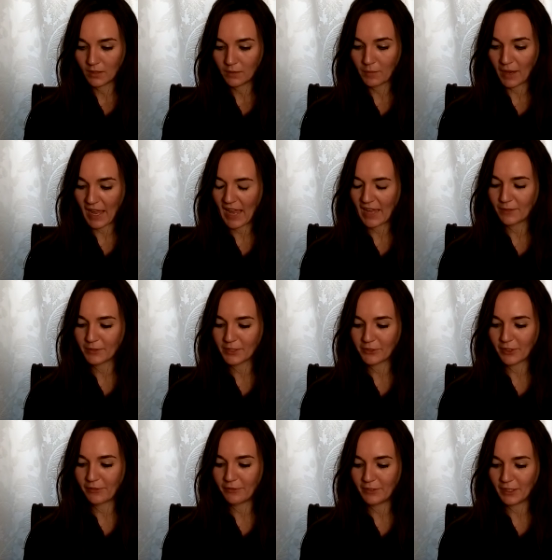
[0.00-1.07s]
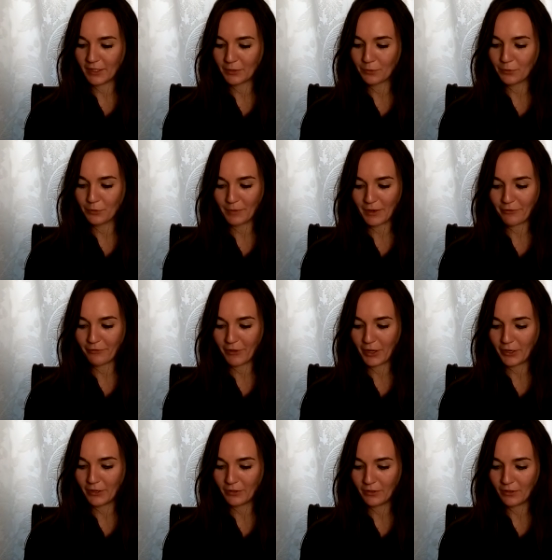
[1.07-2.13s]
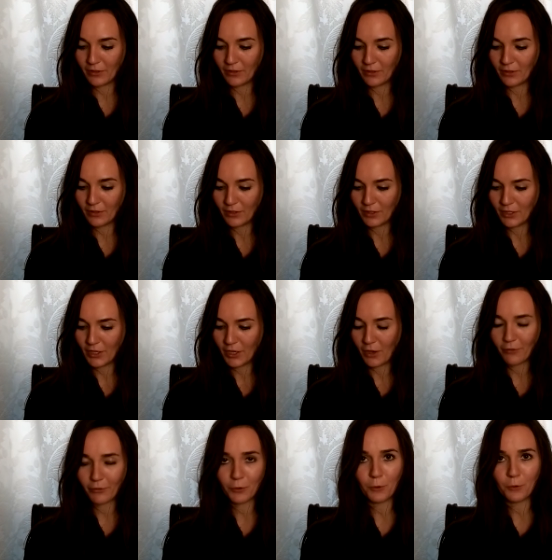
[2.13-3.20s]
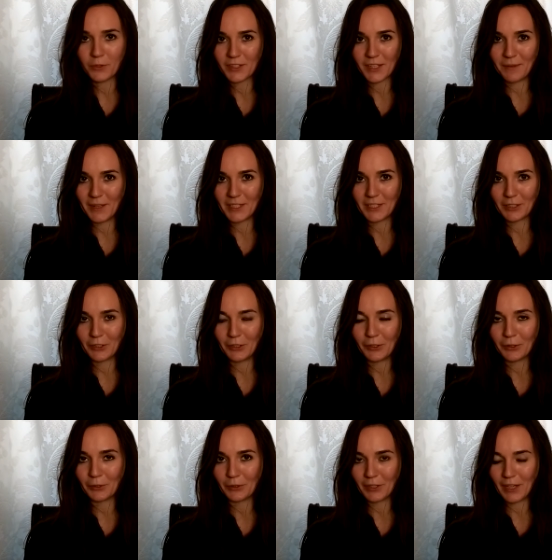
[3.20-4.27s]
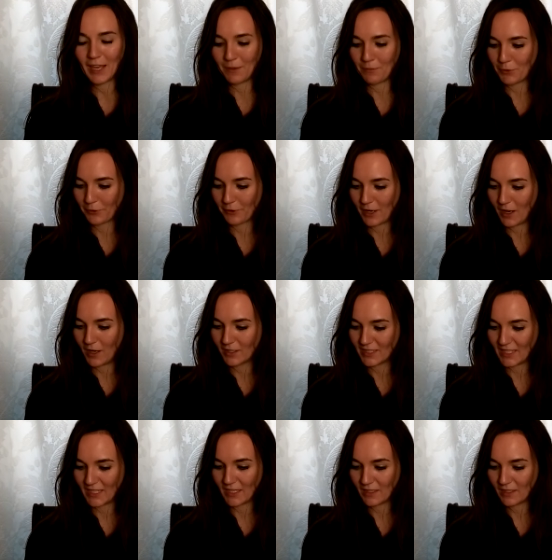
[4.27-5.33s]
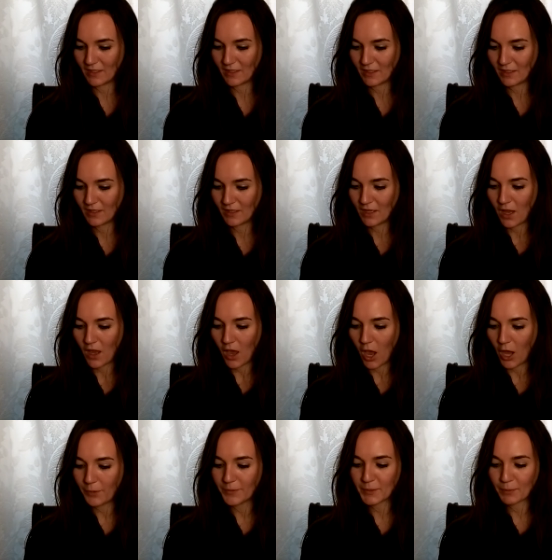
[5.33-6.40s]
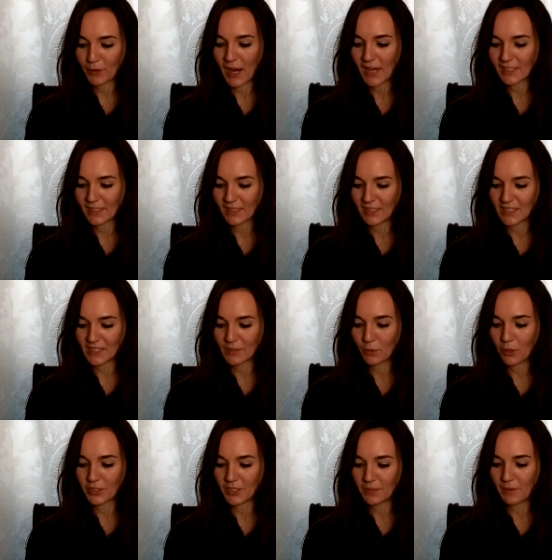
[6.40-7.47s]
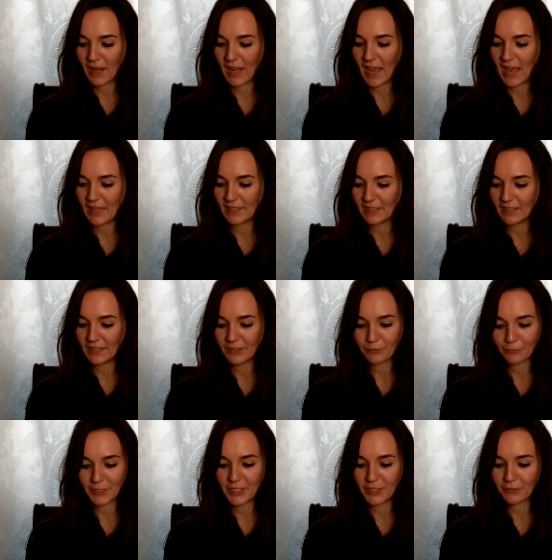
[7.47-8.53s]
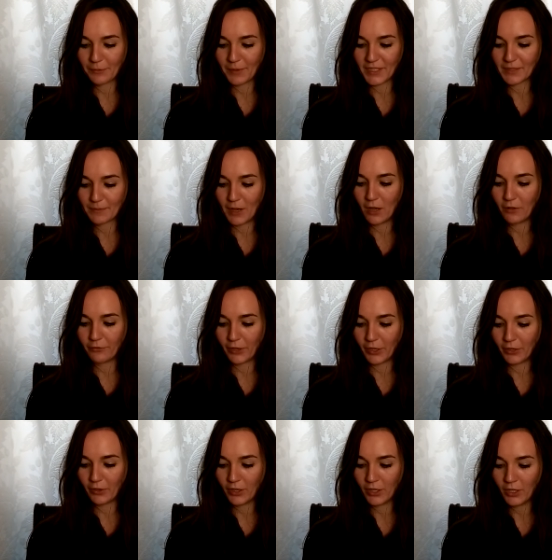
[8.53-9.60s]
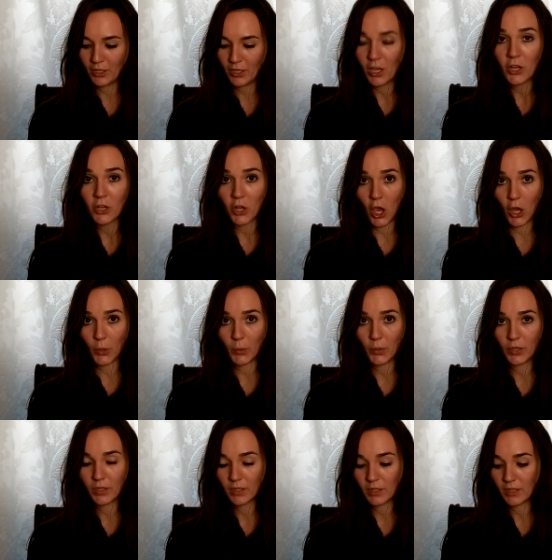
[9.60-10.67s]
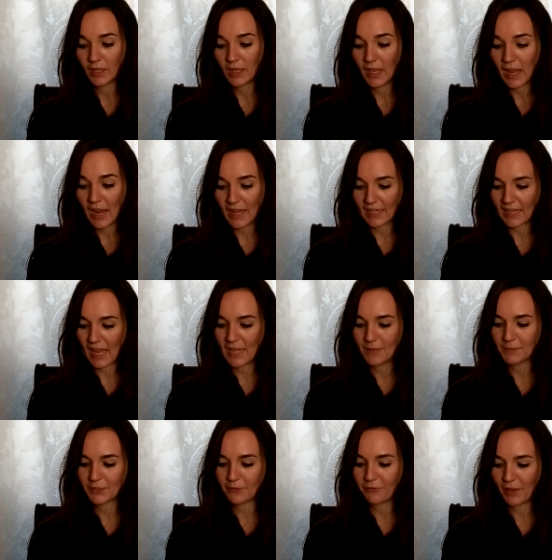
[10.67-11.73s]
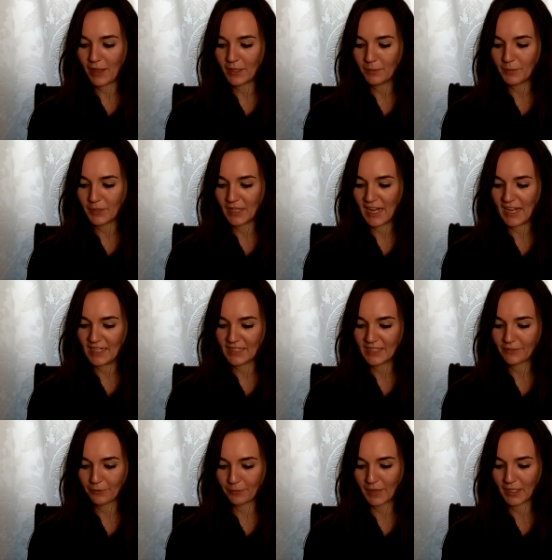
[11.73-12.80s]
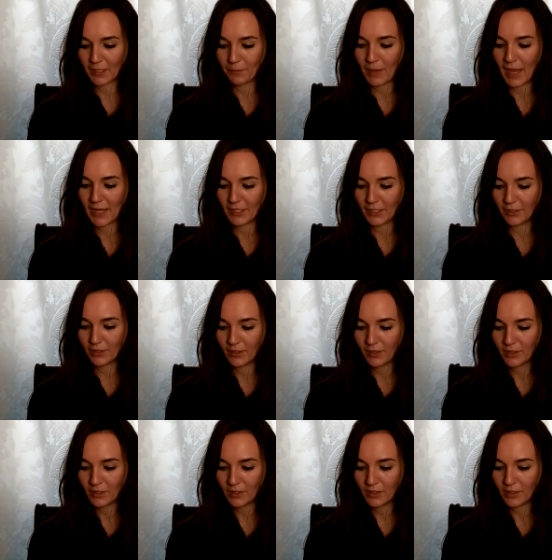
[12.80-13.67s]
My hand was drifting toward my phone. Of course I meant to Google the name Moriarty. Holmes practically swatted my hand in its reach for my smartphone. "No." It came as a vehement hiss from my companion.